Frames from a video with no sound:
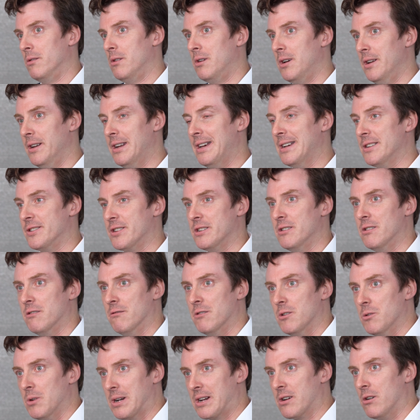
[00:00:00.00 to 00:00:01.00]
a net
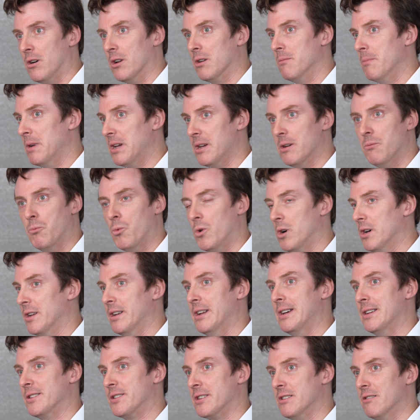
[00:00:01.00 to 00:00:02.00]
zero economy and what a
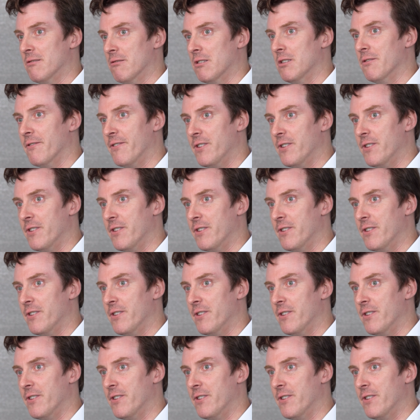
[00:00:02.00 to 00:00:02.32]
net zero